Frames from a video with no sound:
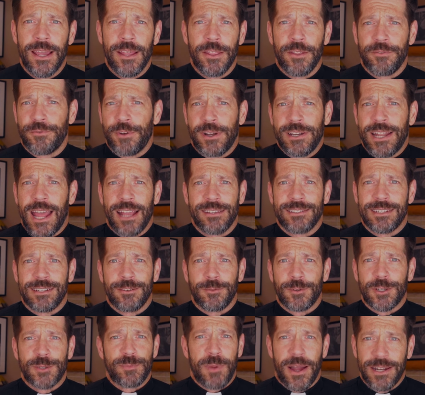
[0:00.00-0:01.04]
The friend
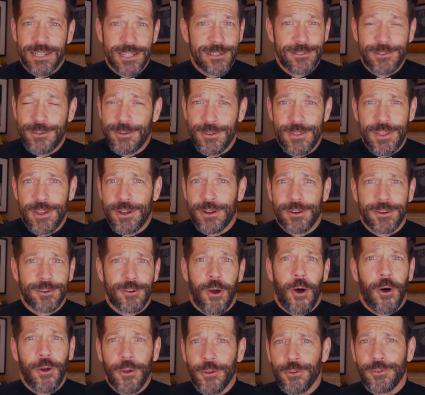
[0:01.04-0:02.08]
hasn't responded to their
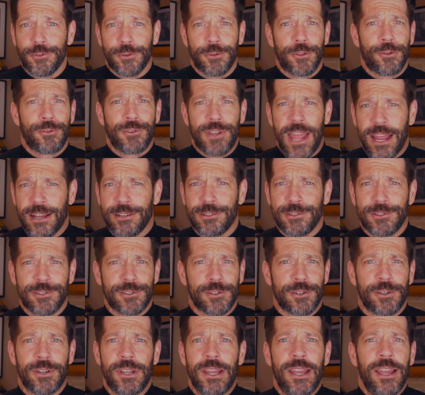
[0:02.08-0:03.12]
calls or their texts
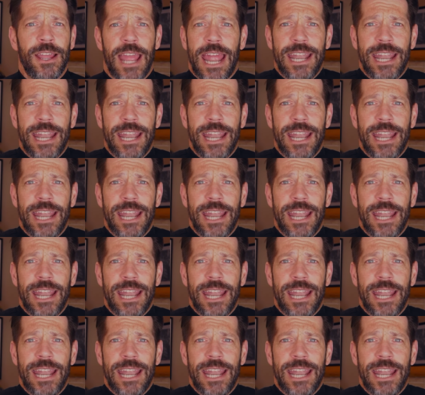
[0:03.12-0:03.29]
or